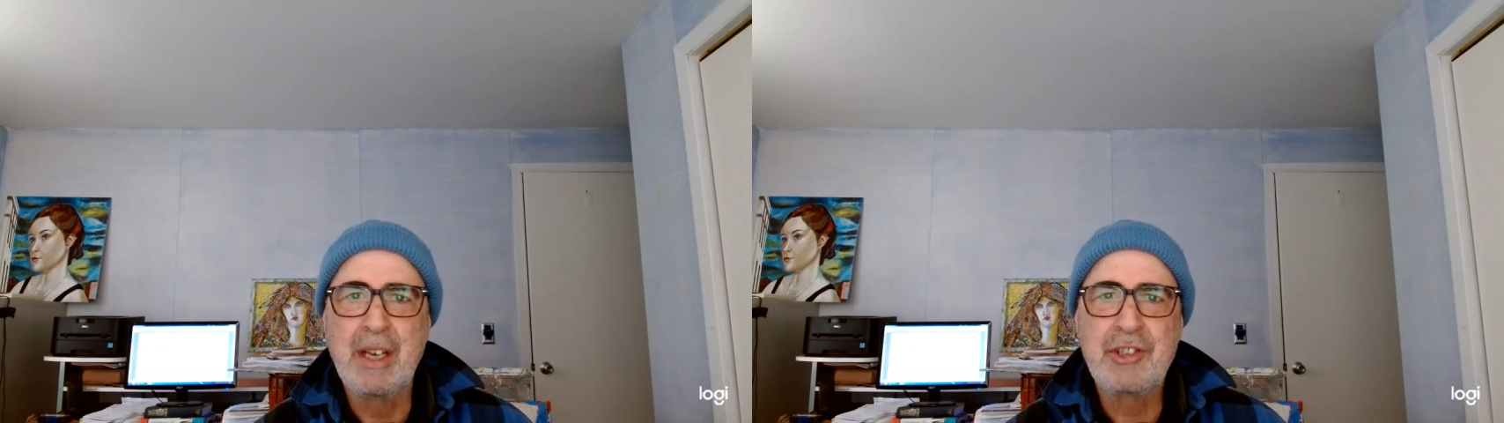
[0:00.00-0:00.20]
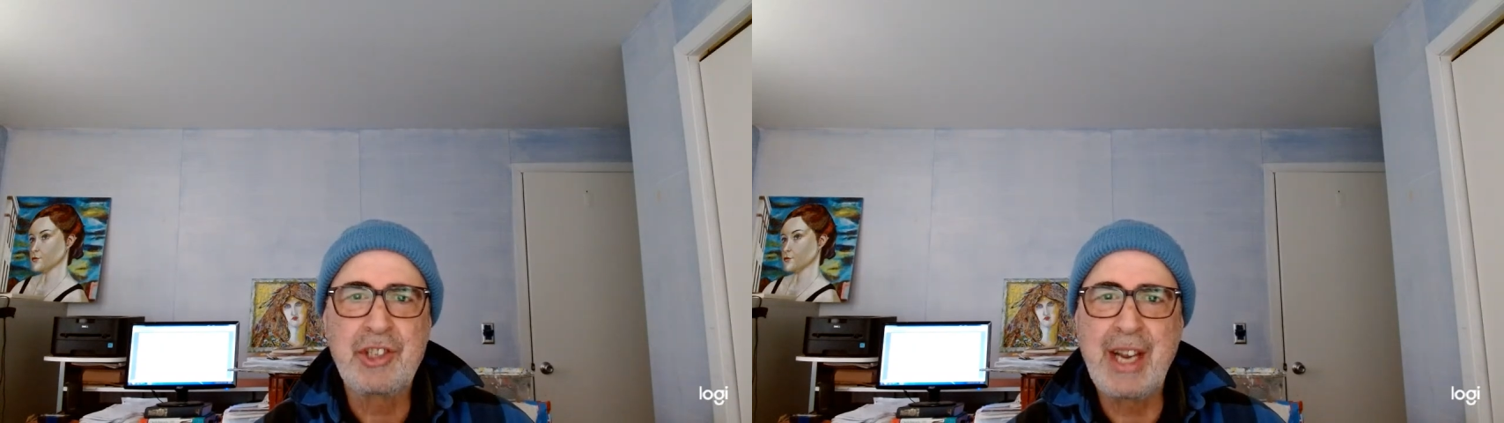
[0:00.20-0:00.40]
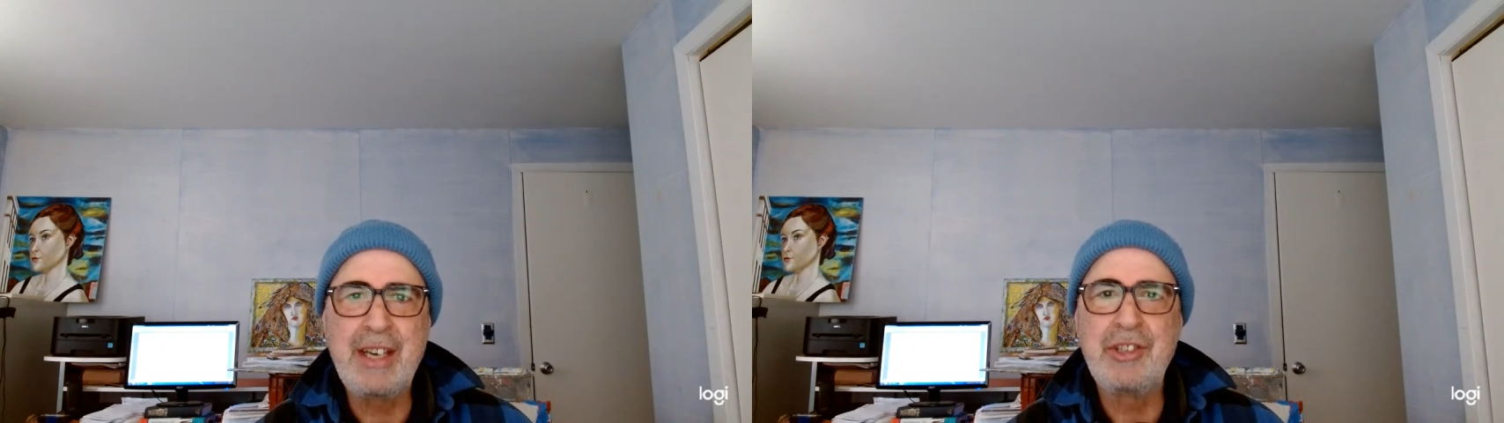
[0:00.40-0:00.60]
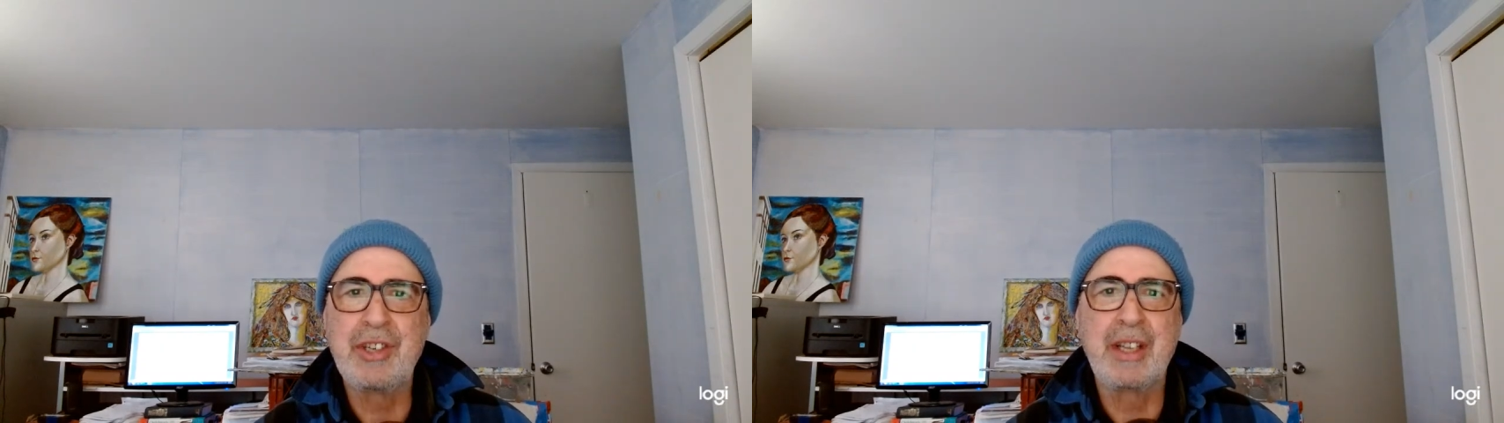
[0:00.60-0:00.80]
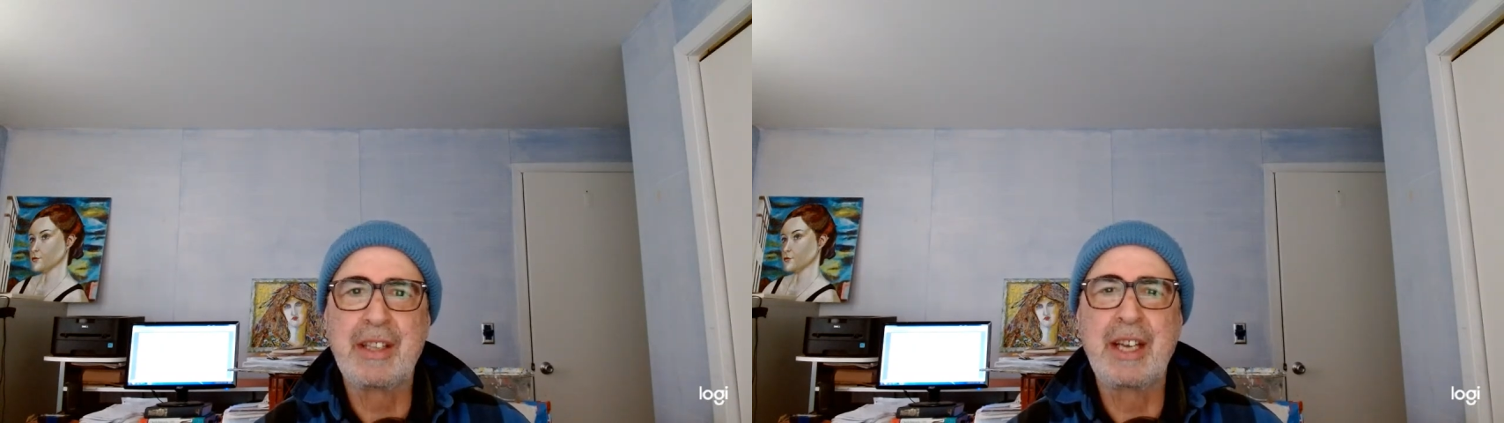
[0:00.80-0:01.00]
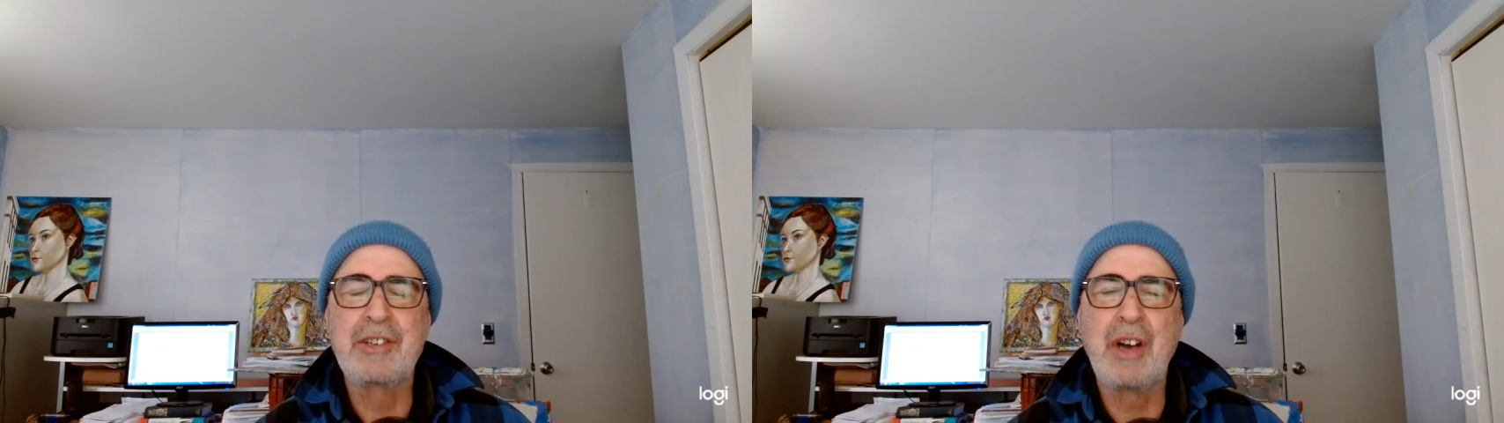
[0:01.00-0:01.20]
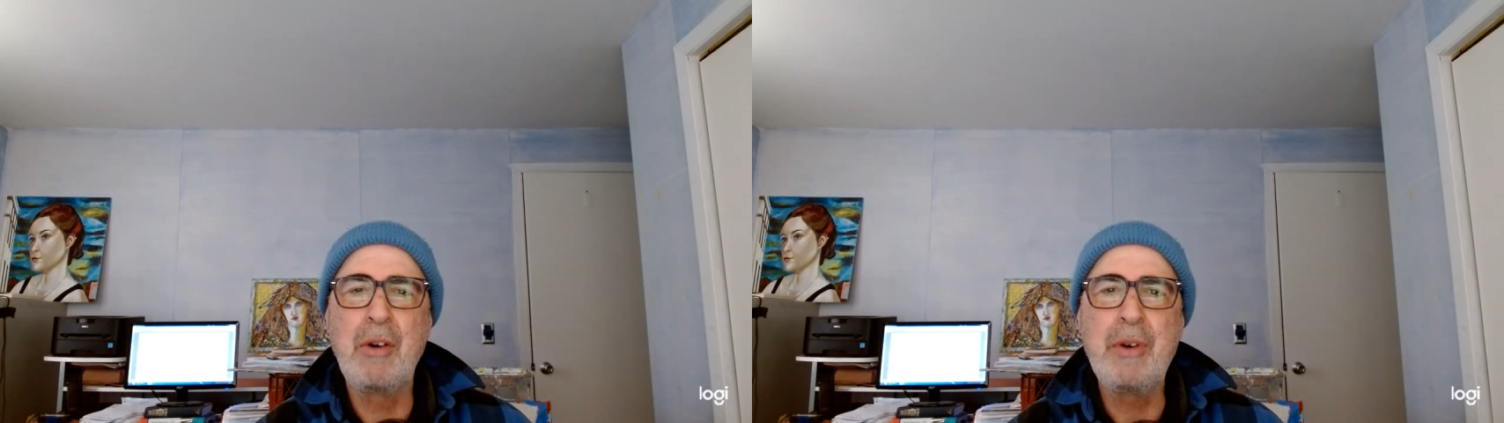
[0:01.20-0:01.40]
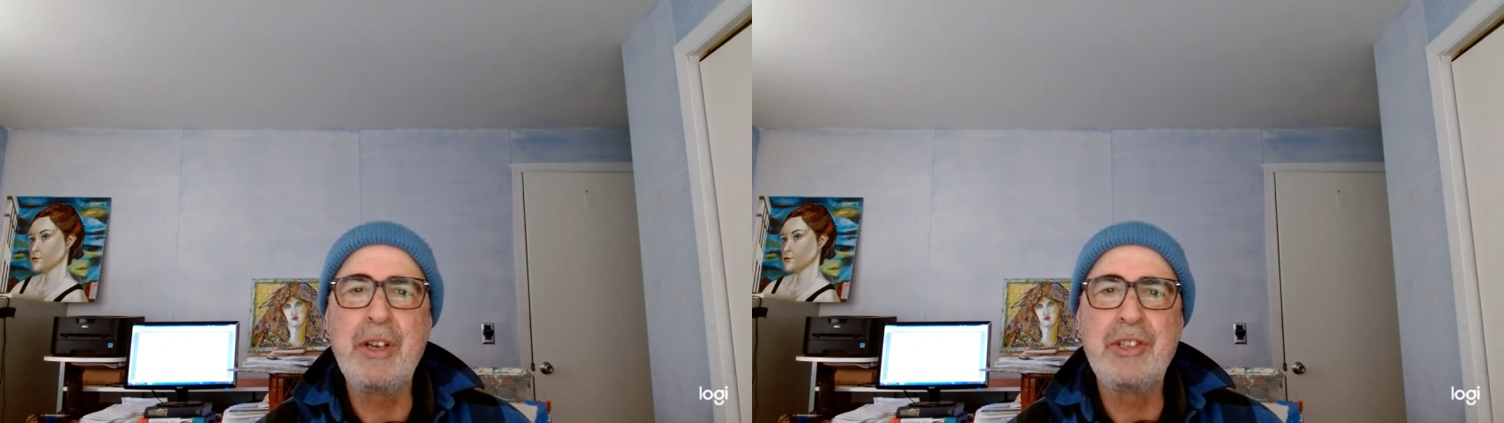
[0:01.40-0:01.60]
changing things,
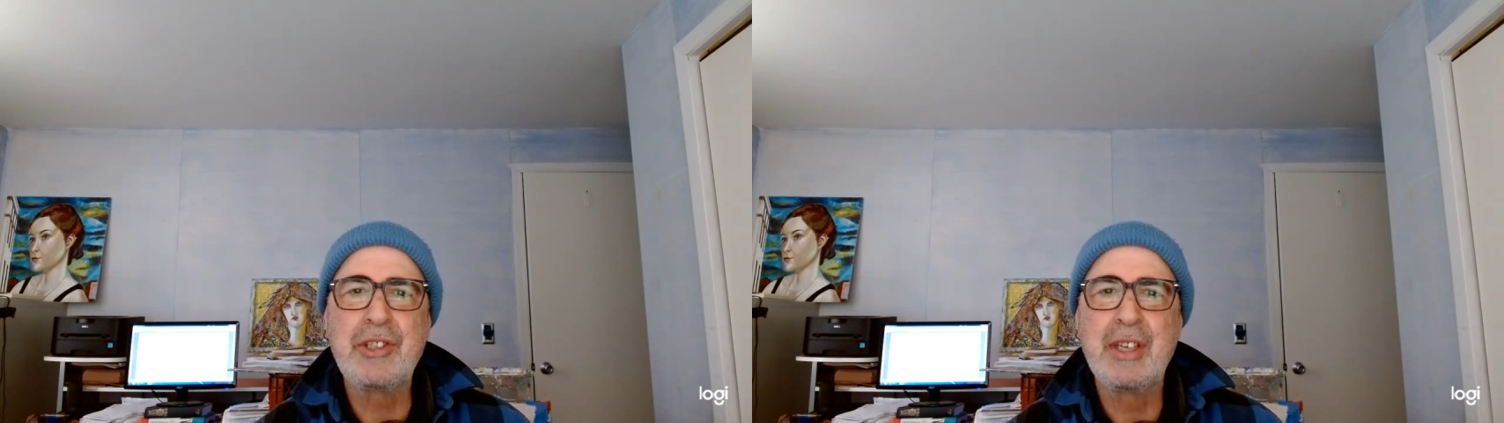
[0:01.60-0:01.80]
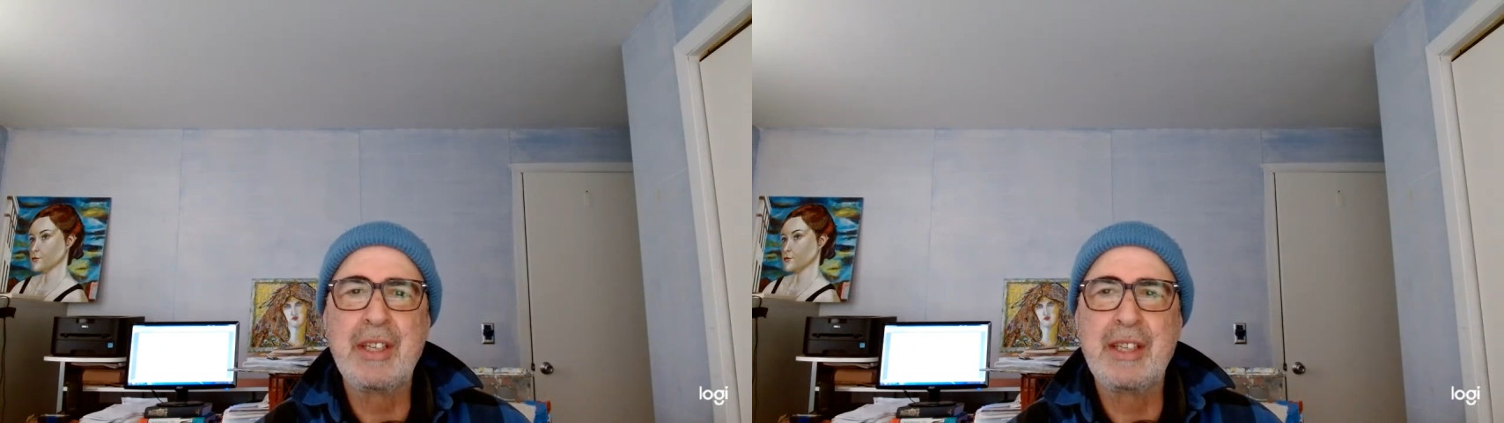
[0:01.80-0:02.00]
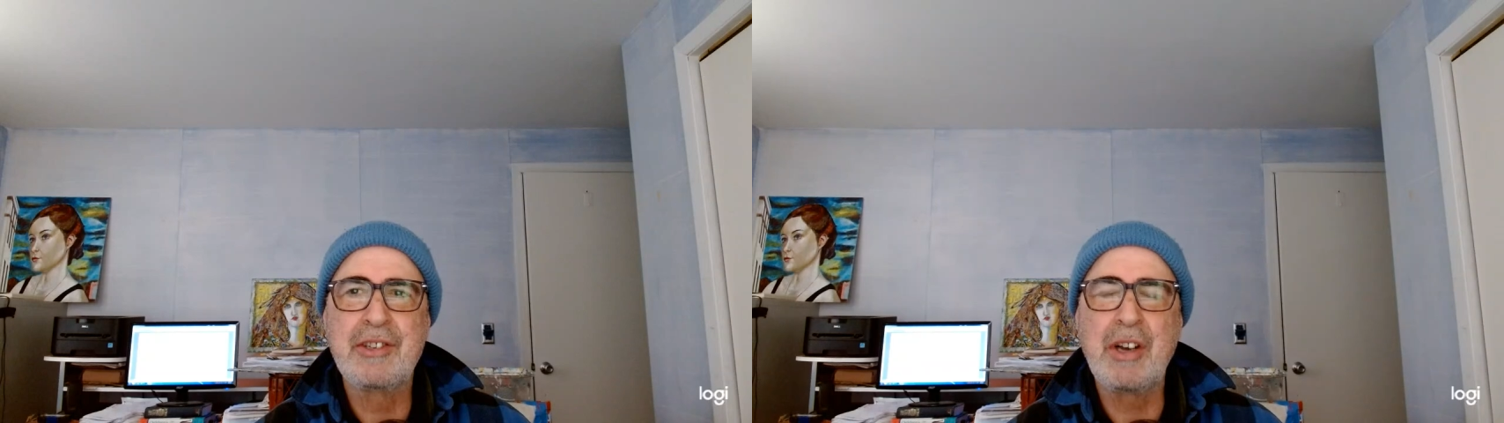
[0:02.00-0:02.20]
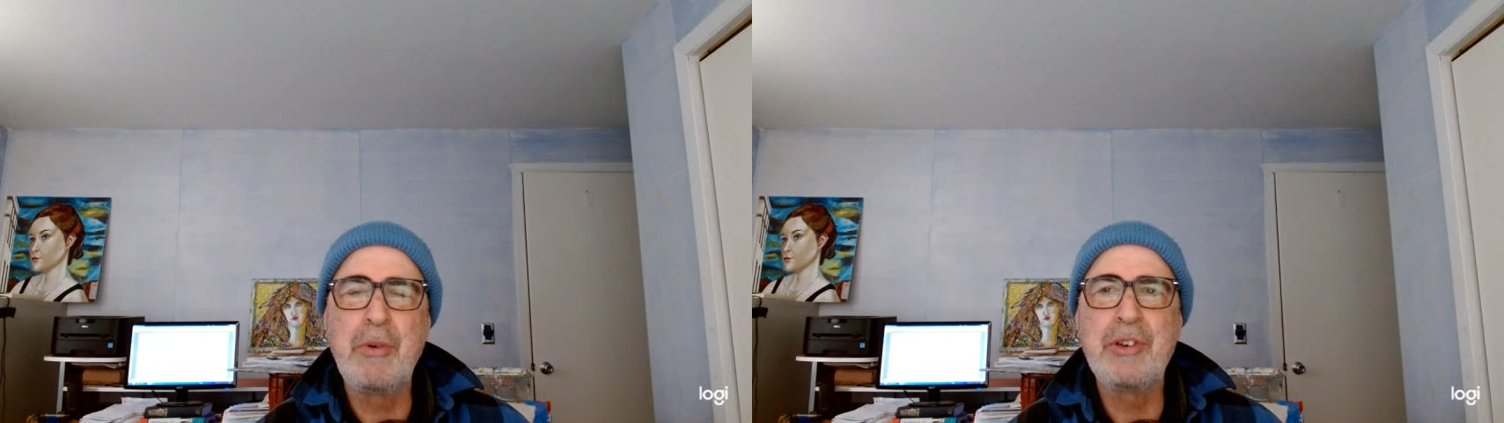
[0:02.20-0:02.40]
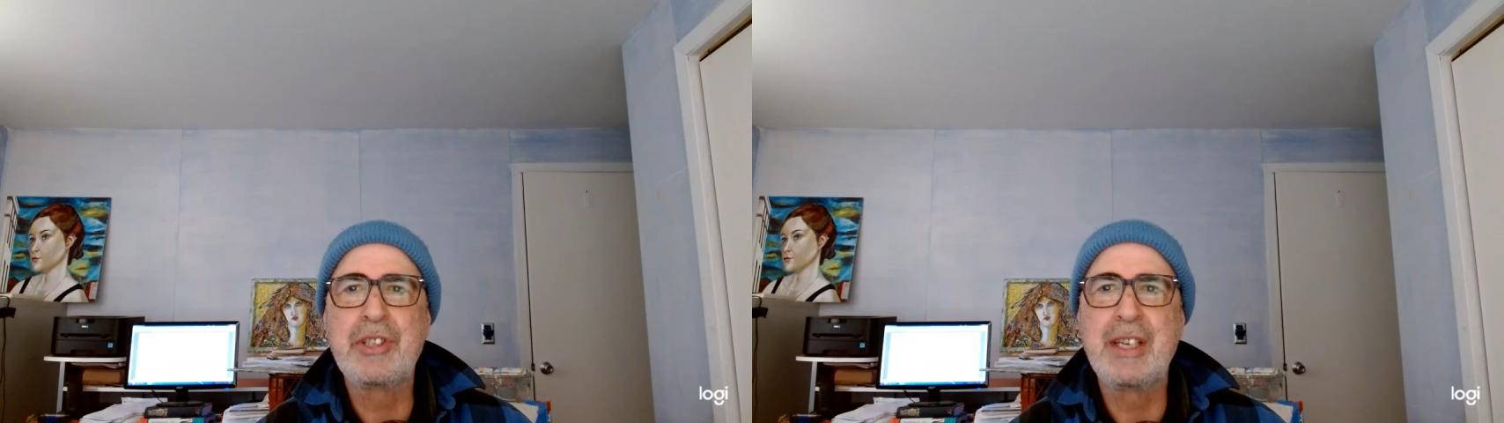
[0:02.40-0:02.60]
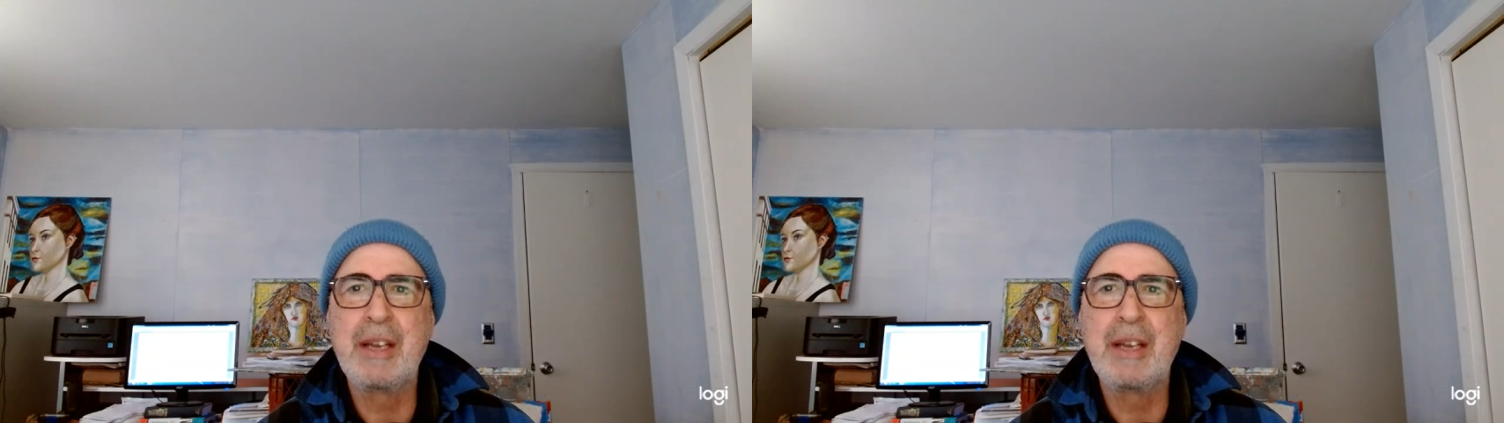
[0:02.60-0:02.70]
always there's always the